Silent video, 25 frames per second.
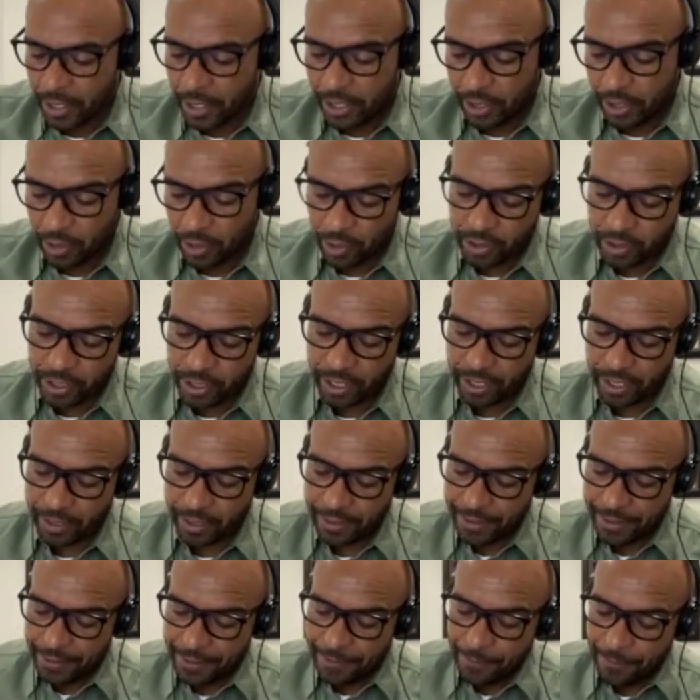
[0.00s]
You look
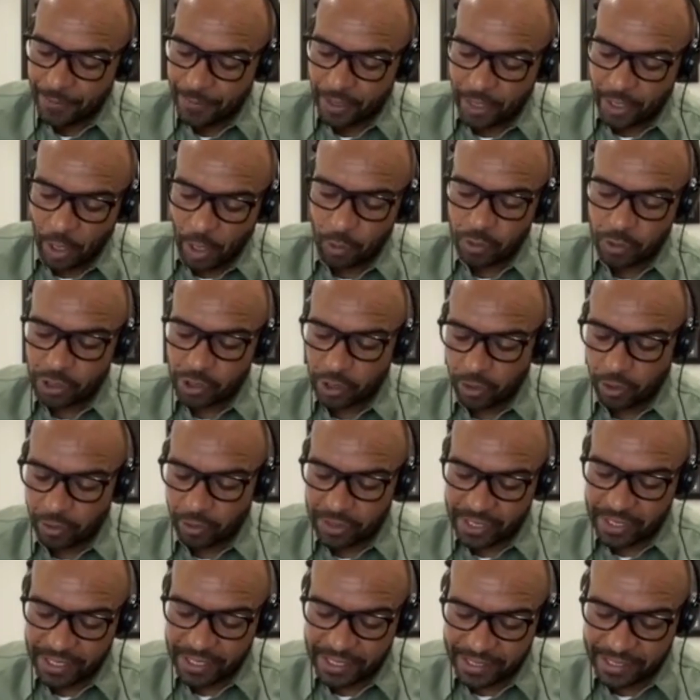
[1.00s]
at the goal
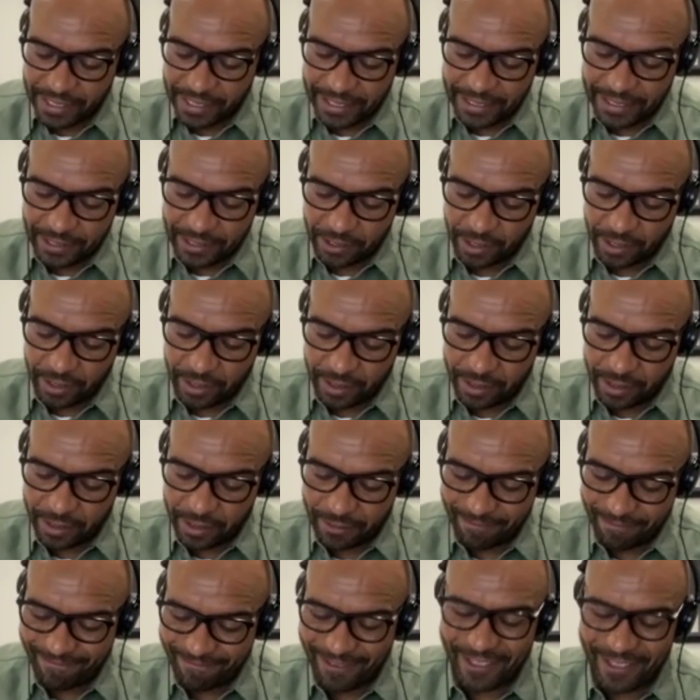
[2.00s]
scorers this
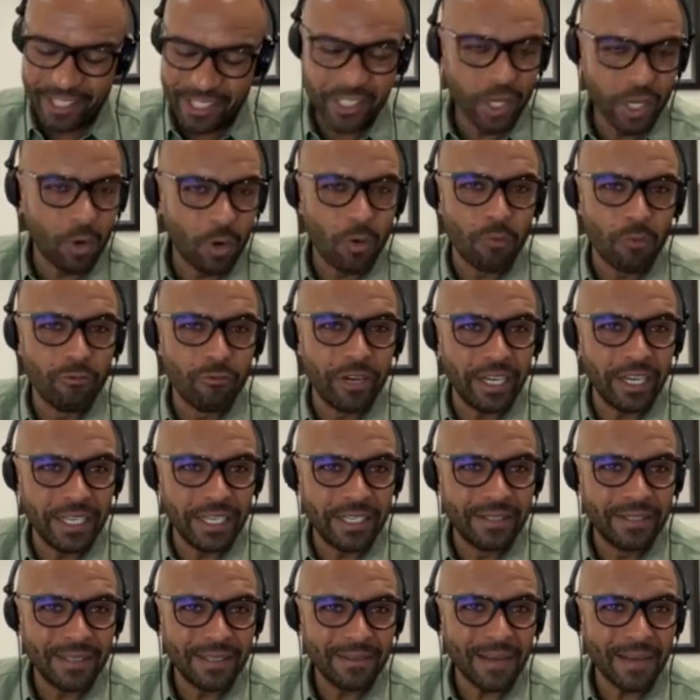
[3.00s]
season, and there's no one
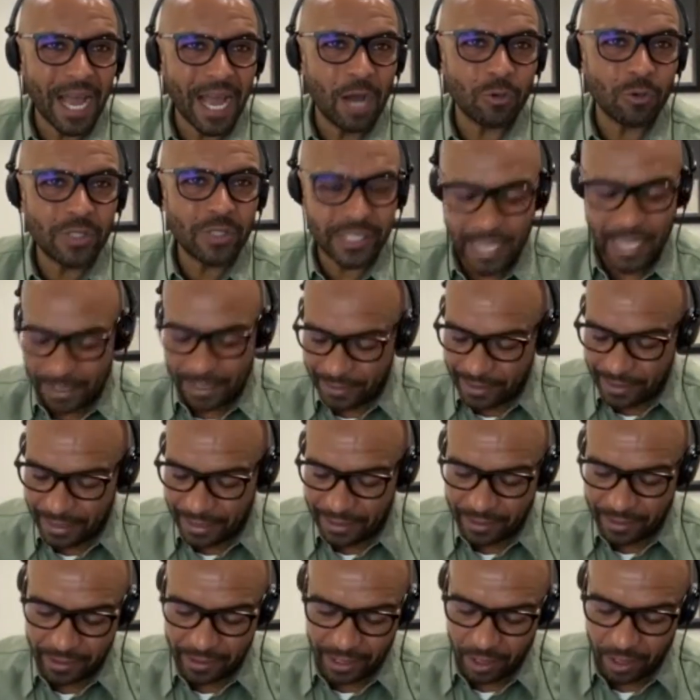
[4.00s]
really
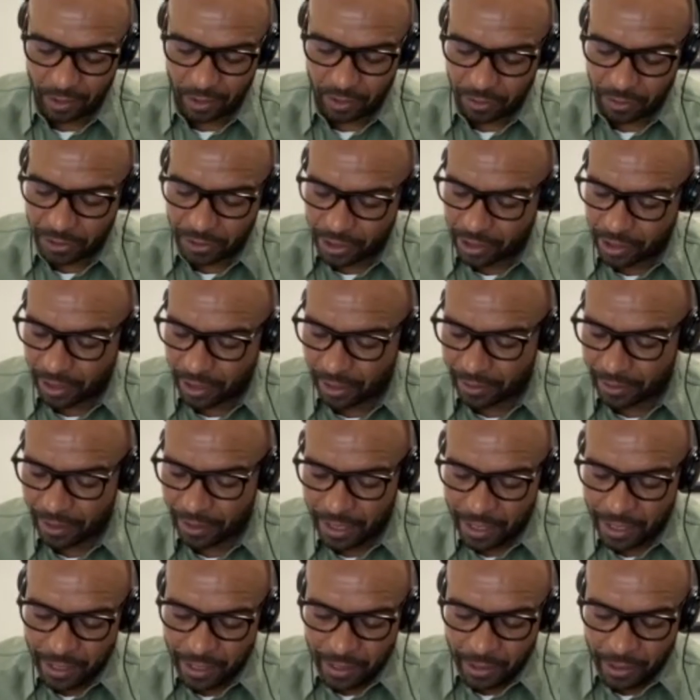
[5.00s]
outstanding. You've got
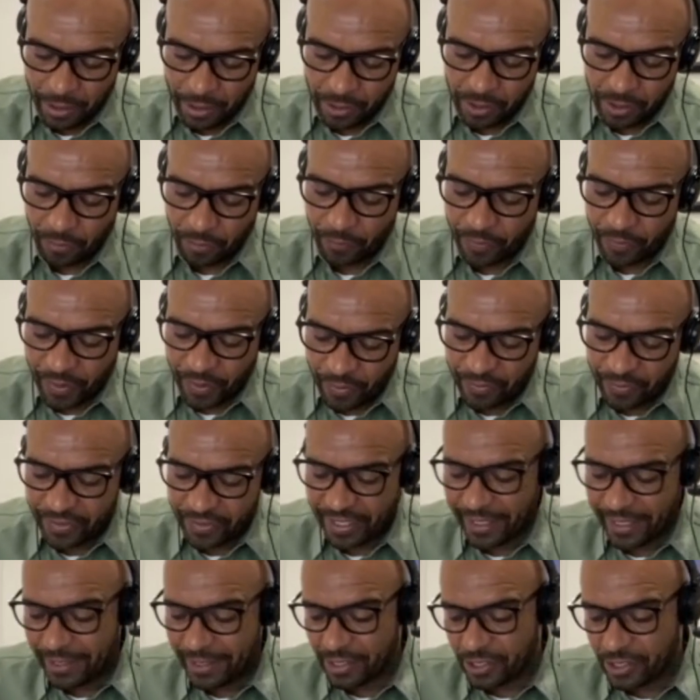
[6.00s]
Gundogan, who's on
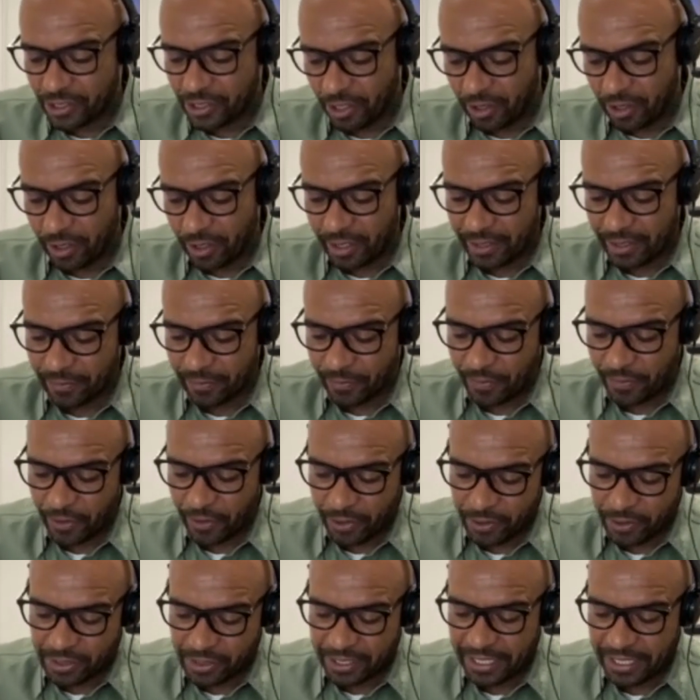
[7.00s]
fifteen, Sterling,
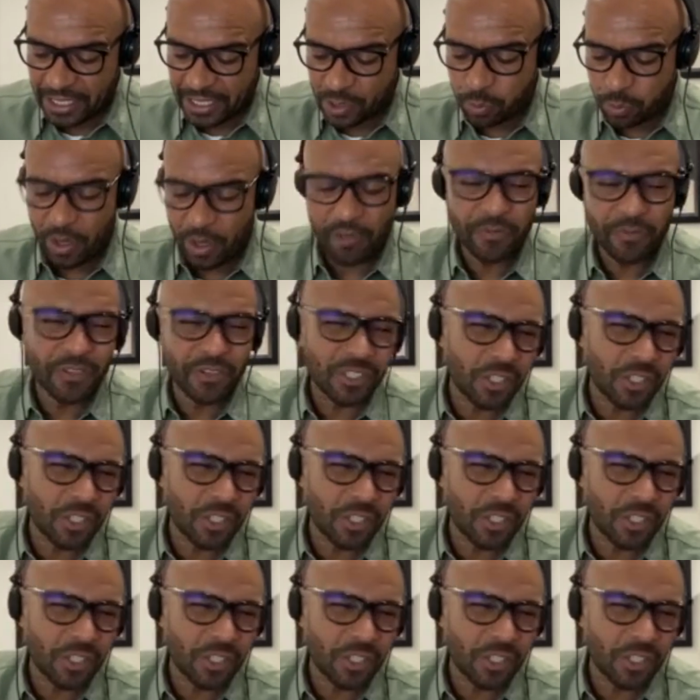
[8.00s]
thirteen, twelve.